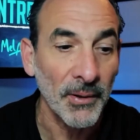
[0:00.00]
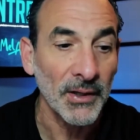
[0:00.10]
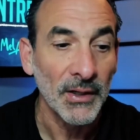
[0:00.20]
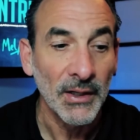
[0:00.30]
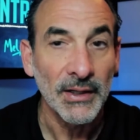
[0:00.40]

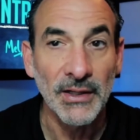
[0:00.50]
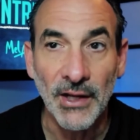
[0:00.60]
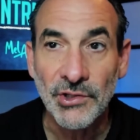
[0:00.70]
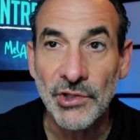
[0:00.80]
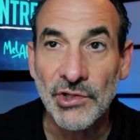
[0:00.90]
But
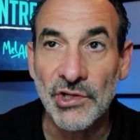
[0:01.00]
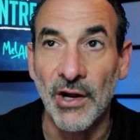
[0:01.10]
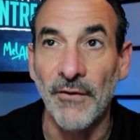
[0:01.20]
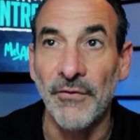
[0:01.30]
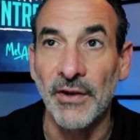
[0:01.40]
get
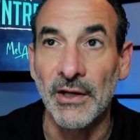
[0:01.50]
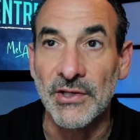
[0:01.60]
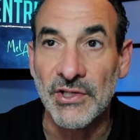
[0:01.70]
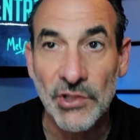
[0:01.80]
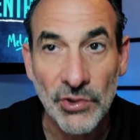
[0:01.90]
yourself in a
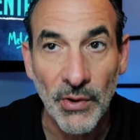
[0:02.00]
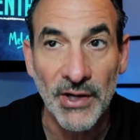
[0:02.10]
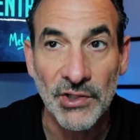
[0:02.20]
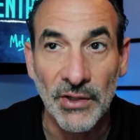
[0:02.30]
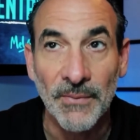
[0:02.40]

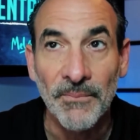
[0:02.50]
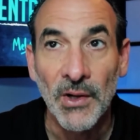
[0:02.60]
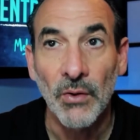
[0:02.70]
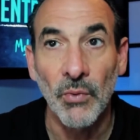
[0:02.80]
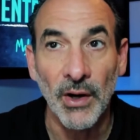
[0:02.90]
situation
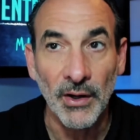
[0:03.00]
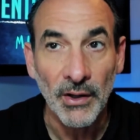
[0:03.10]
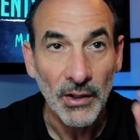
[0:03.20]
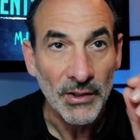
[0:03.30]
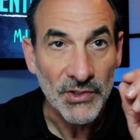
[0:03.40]

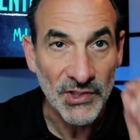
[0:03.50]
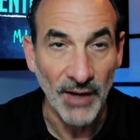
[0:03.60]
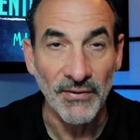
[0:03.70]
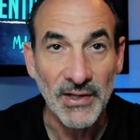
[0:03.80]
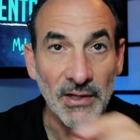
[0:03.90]
where
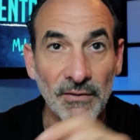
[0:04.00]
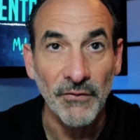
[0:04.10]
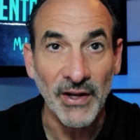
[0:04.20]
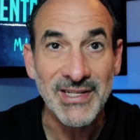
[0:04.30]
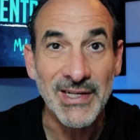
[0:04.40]
saving and
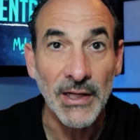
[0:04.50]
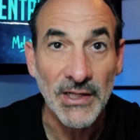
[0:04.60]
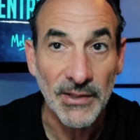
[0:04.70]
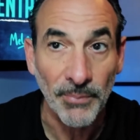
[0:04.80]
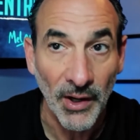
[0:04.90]
investing
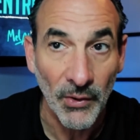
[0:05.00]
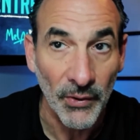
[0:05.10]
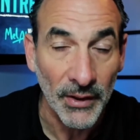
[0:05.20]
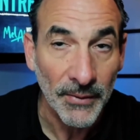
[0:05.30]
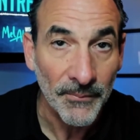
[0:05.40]
is a
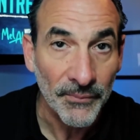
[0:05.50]
priority,